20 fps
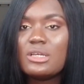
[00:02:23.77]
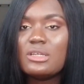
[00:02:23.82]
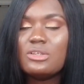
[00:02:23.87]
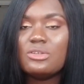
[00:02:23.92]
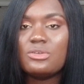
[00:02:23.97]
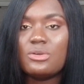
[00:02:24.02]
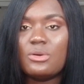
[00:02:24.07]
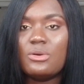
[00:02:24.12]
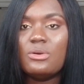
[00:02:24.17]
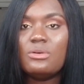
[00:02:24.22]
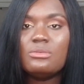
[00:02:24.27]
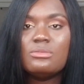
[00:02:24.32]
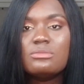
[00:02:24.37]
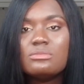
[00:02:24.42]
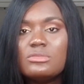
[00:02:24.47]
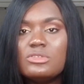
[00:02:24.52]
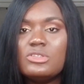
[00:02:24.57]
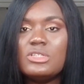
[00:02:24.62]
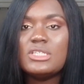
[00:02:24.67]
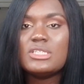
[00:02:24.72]
You
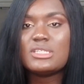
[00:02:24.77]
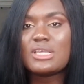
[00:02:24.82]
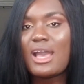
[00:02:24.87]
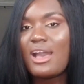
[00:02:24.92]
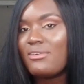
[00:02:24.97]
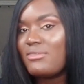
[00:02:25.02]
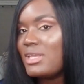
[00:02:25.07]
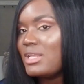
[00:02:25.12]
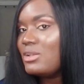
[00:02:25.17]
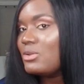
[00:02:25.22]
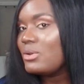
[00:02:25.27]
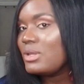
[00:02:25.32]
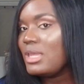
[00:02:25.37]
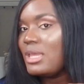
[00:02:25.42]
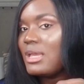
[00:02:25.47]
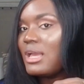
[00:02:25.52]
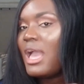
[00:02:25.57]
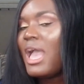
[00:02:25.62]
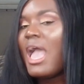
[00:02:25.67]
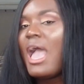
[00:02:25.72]
need to have it
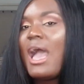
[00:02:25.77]
looking.